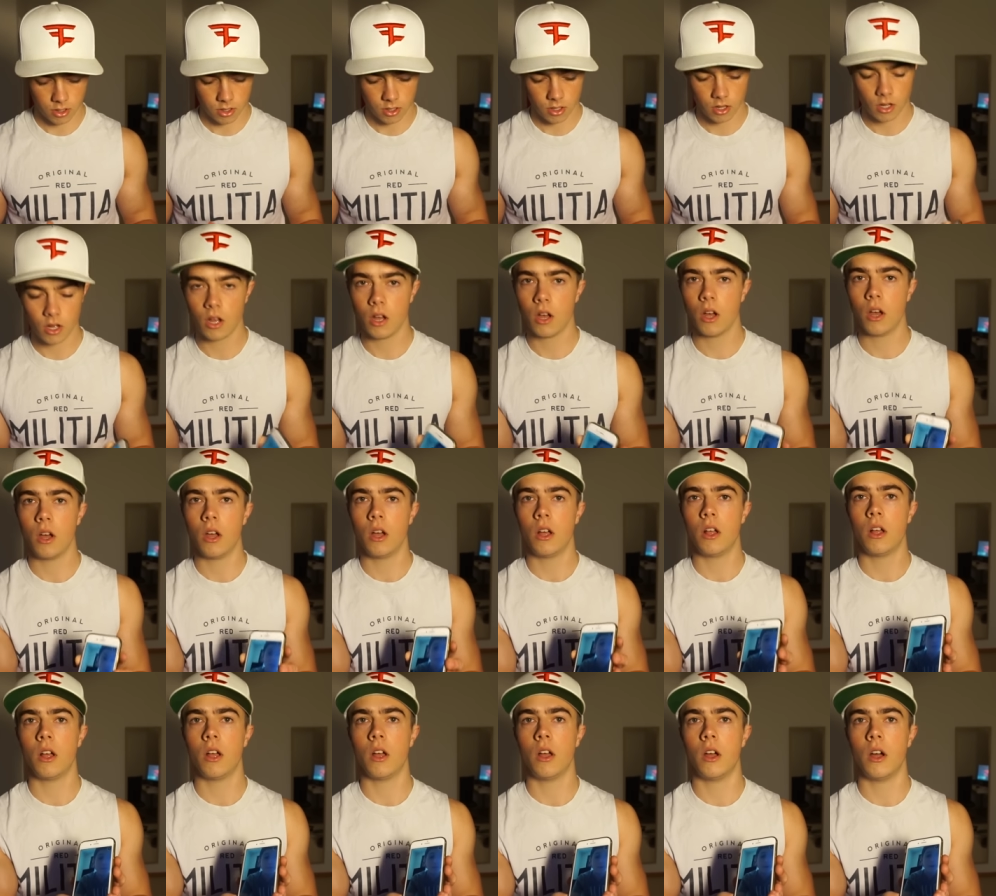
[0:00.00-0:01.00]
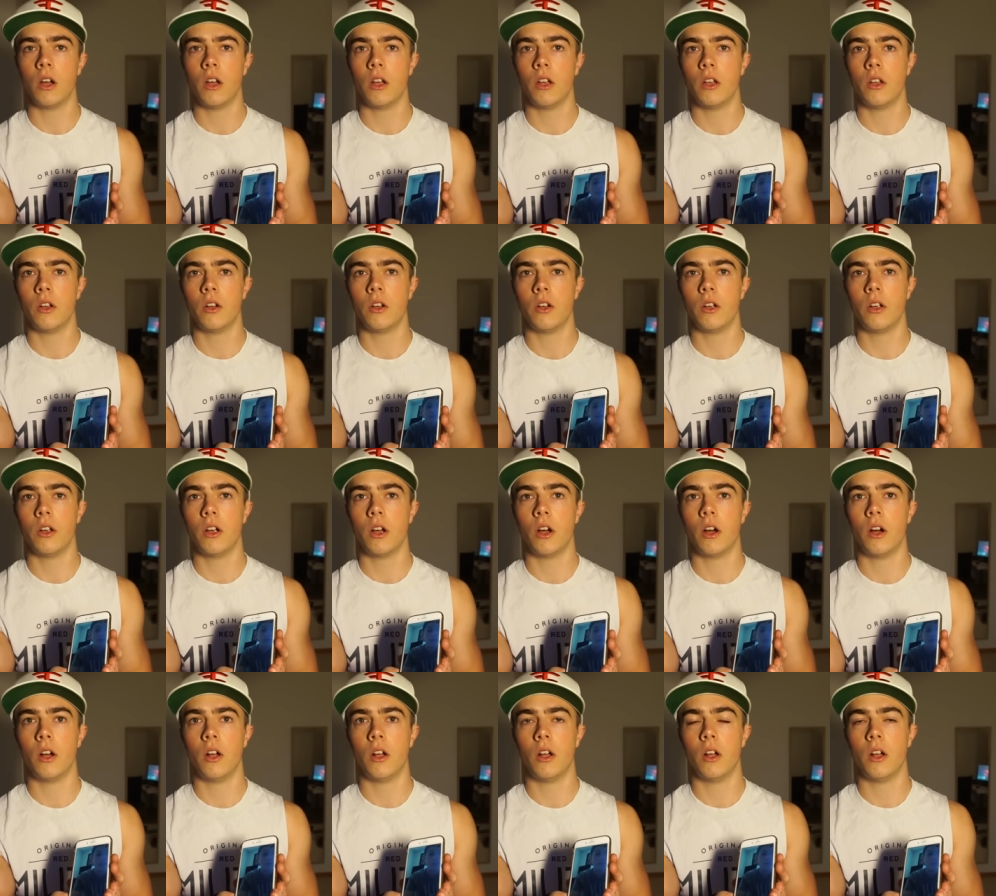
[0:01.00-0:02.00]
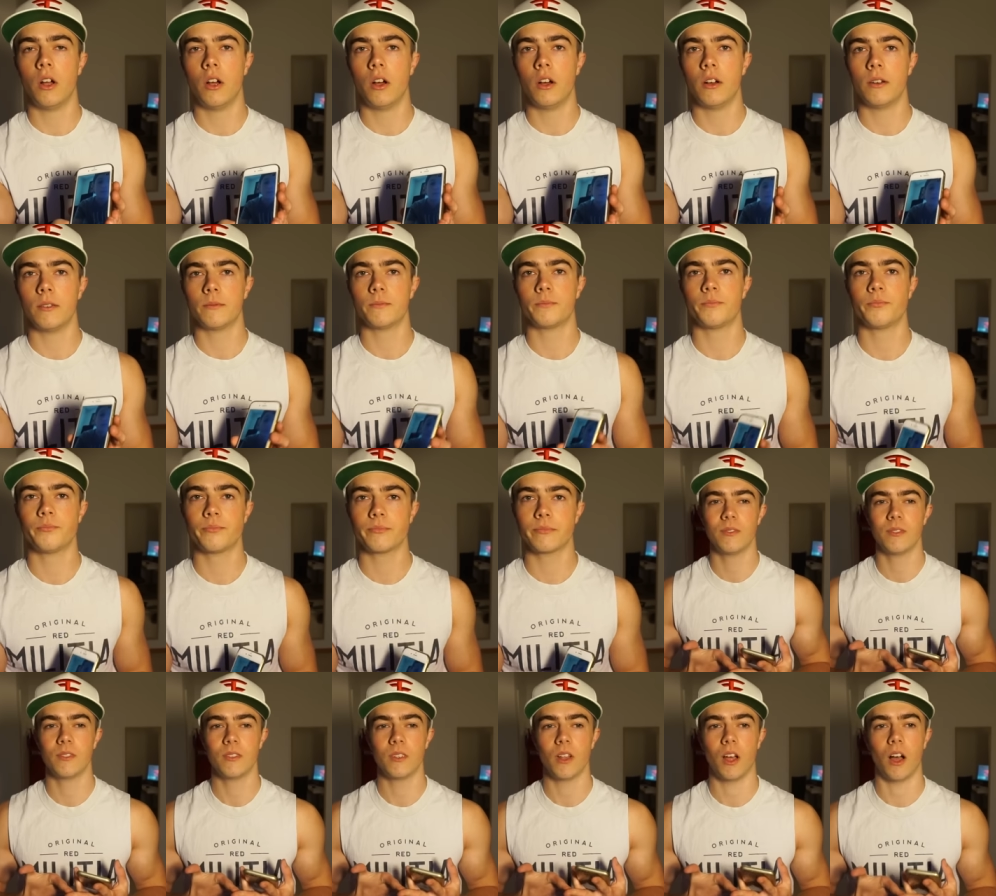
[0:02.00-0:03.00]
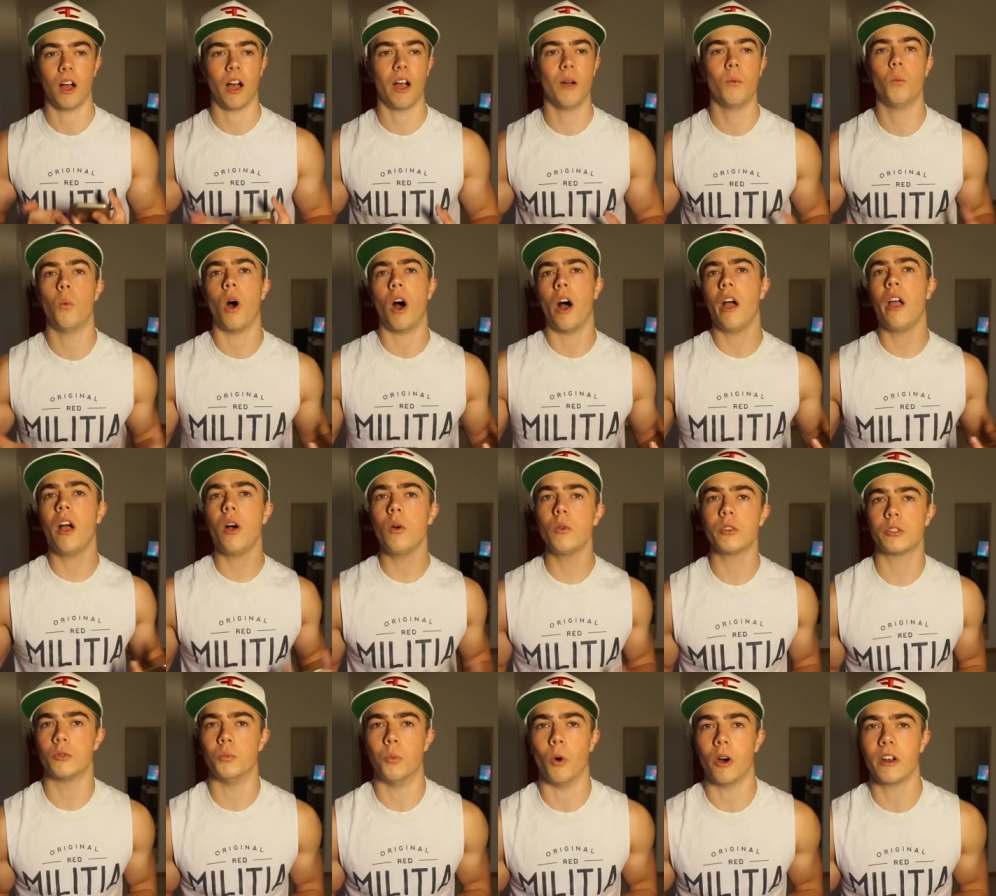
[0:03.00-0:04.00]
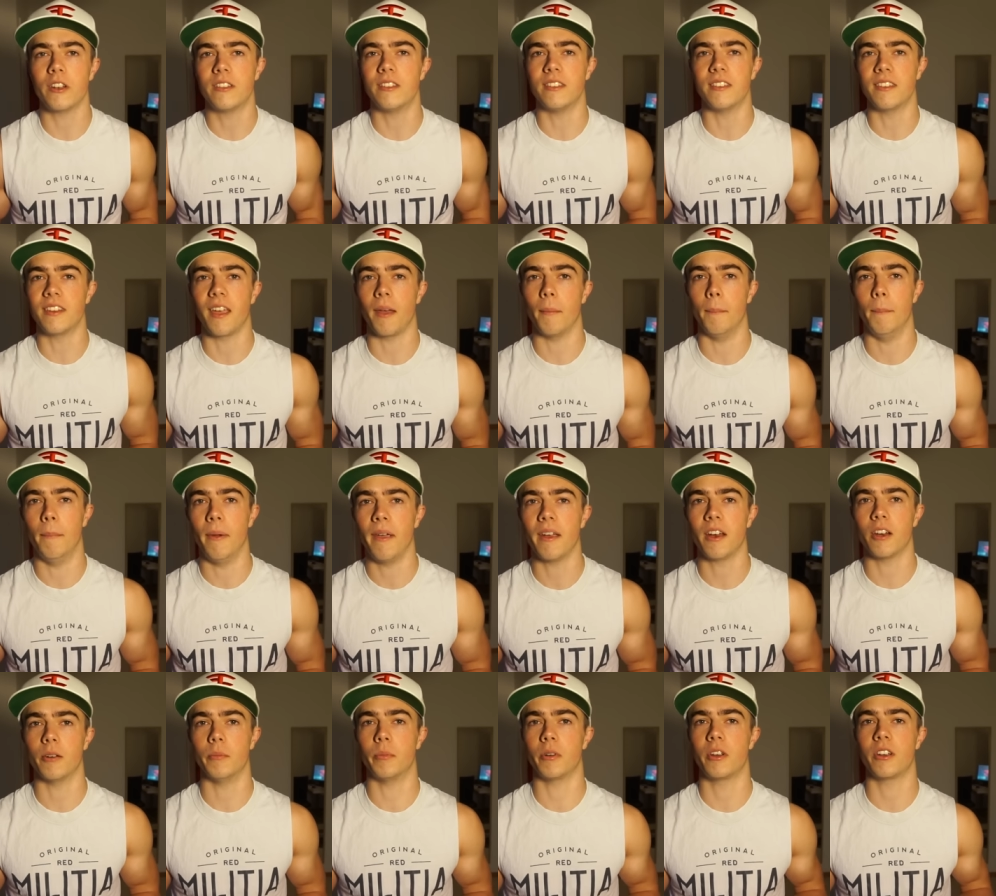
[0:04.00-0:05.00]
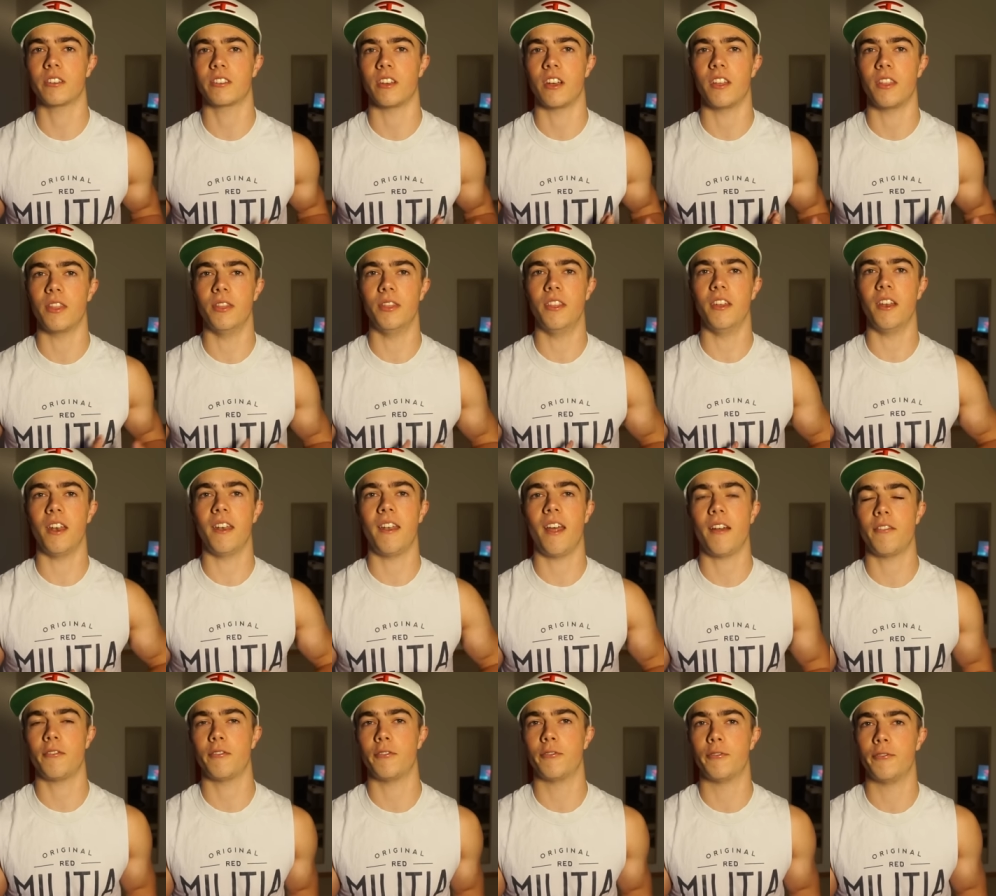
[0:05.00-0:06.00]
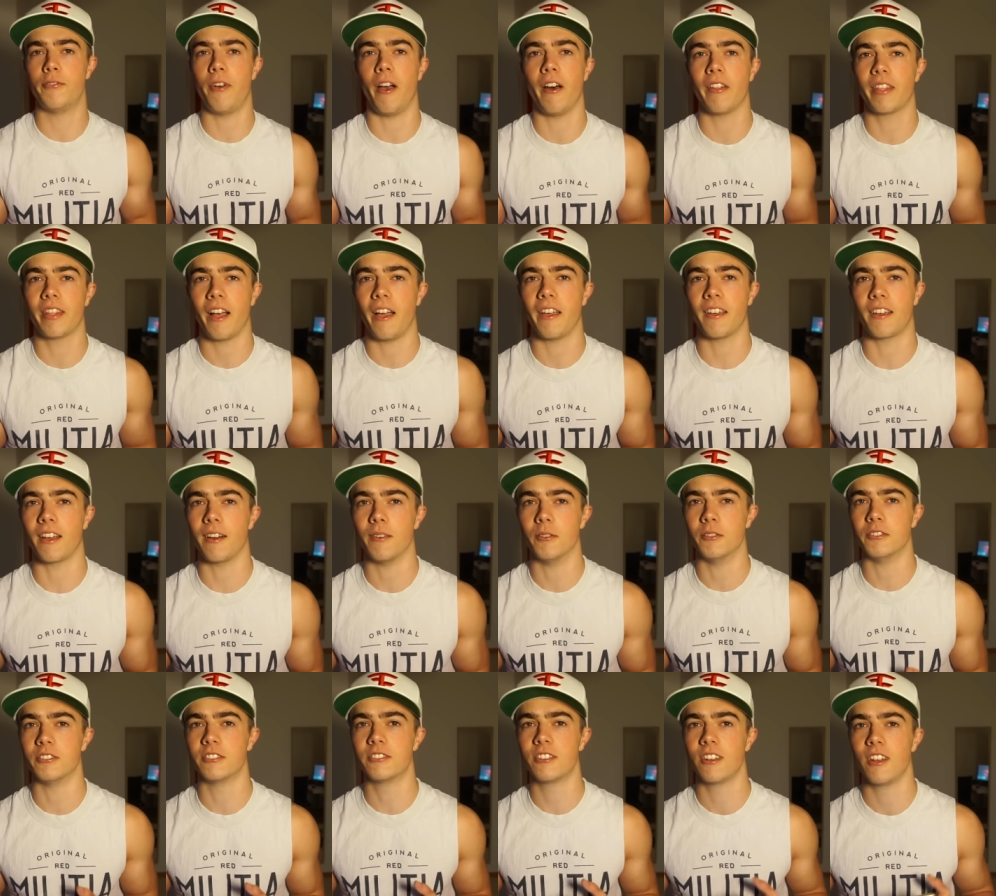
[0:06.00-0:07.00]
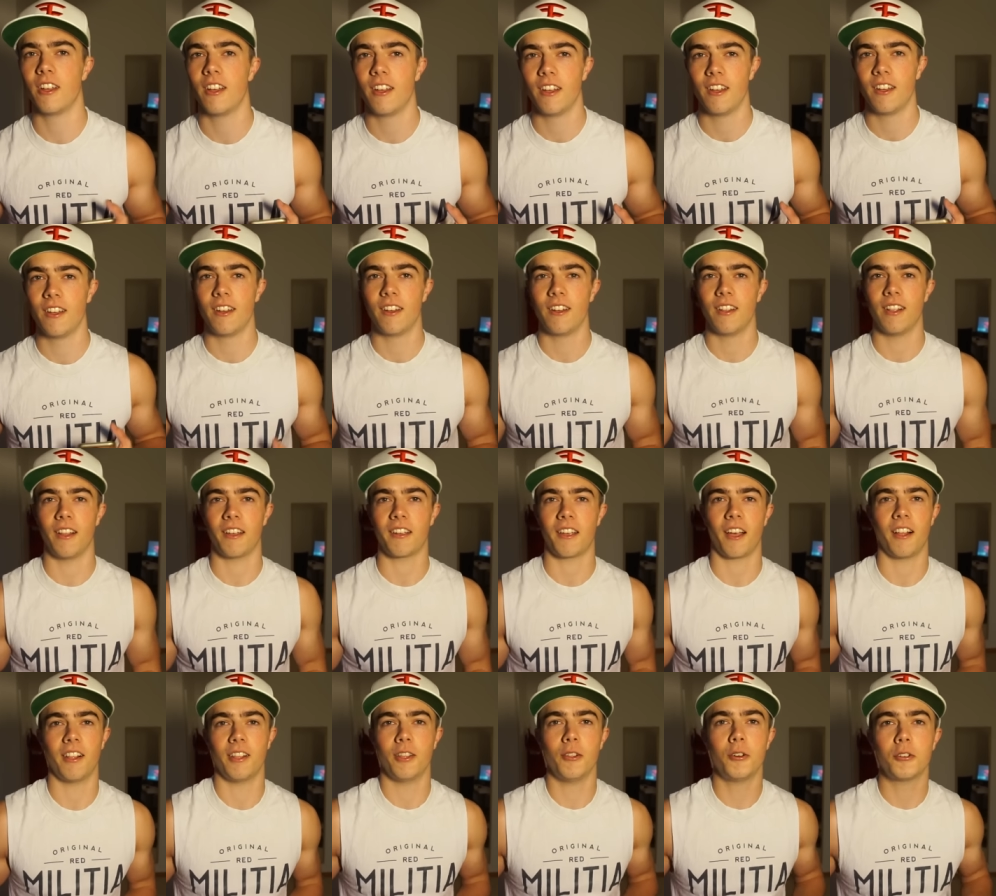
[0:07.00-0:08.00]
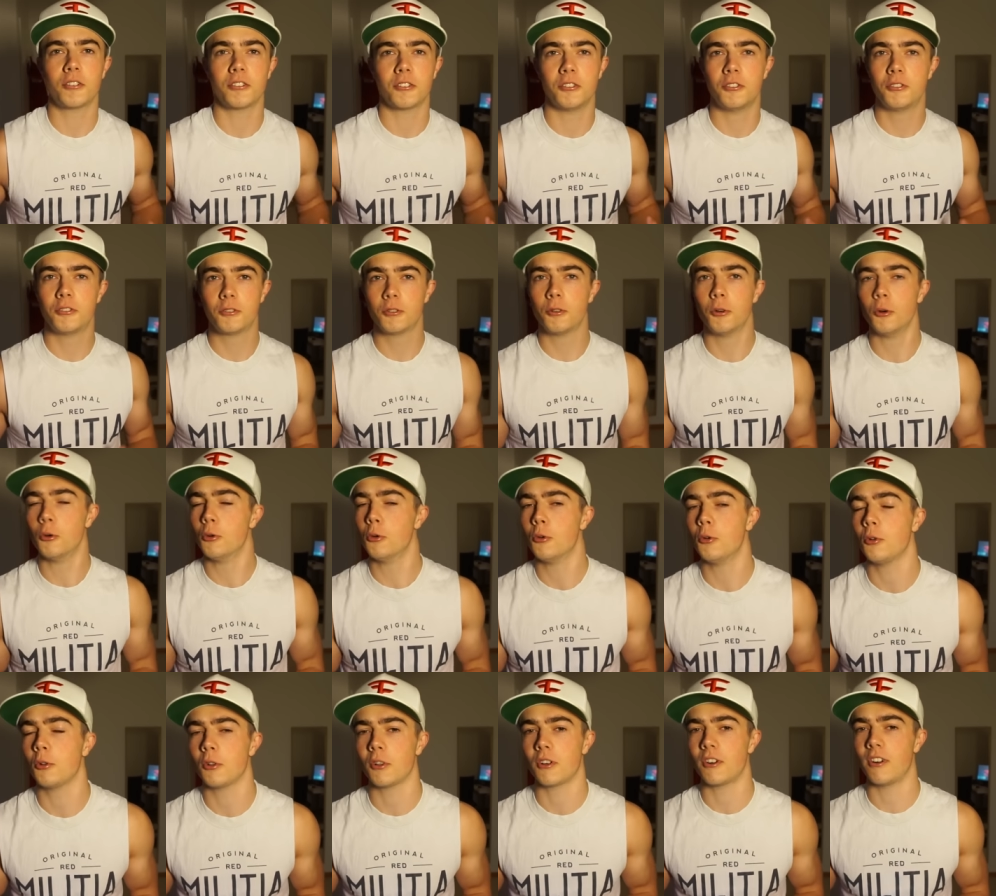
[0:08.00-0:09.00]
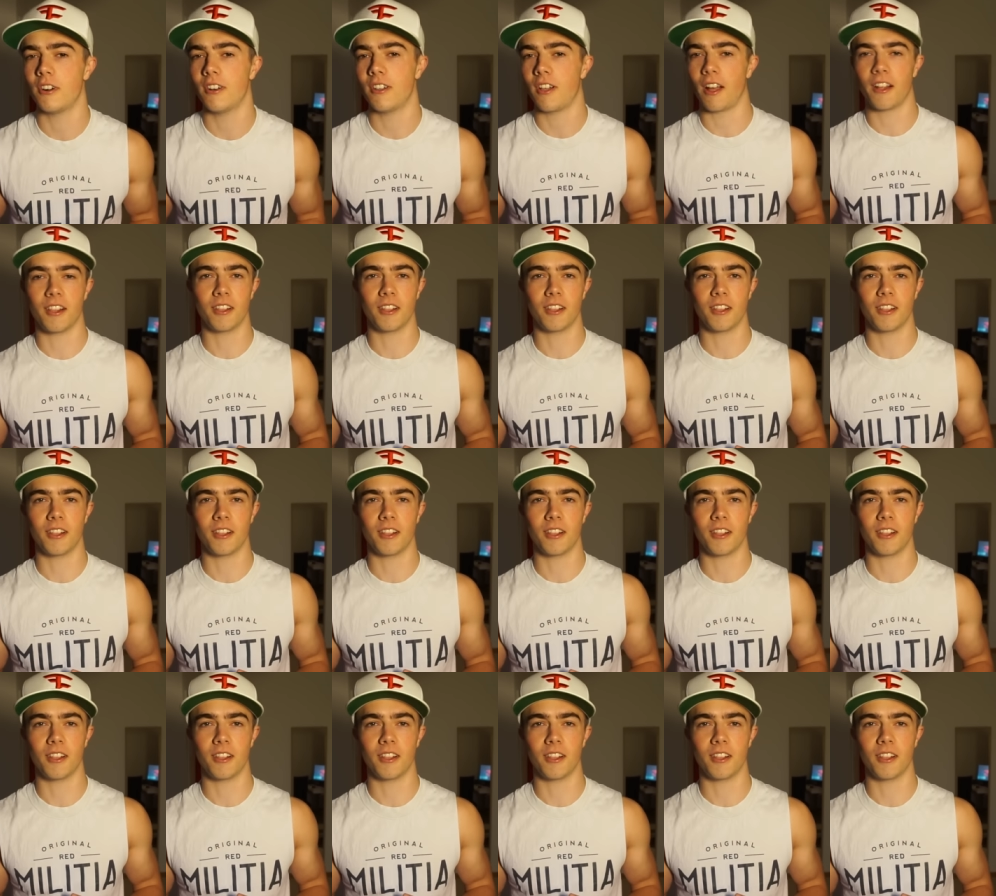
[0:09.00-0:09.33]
What really inspired you to work out? I, I always wanted to get bigger because I did, never felt like I was, like I looked cool or I